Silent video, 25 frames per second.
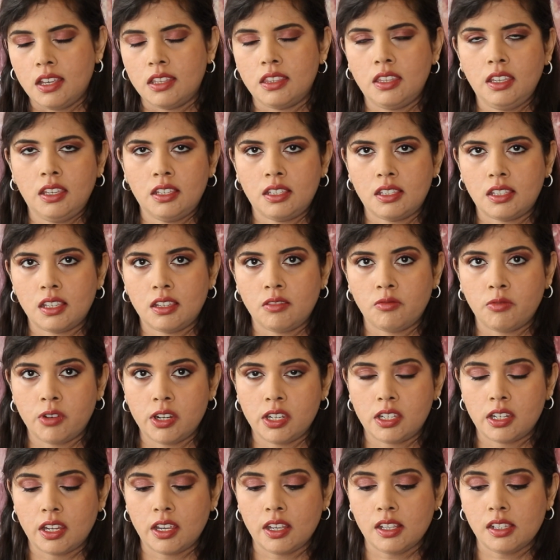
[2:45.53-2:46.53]
This
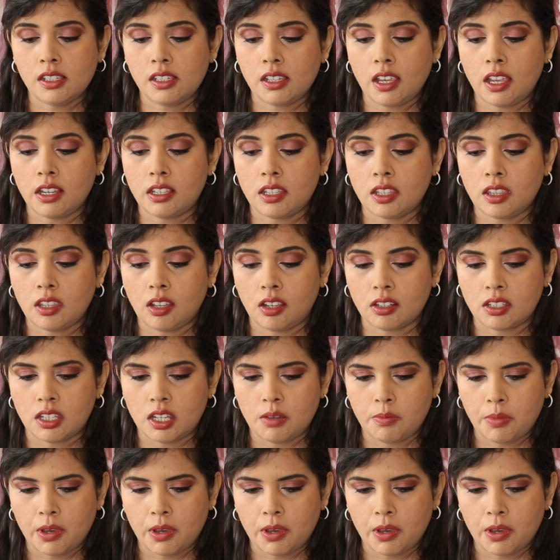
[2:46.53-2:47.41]
retails at 30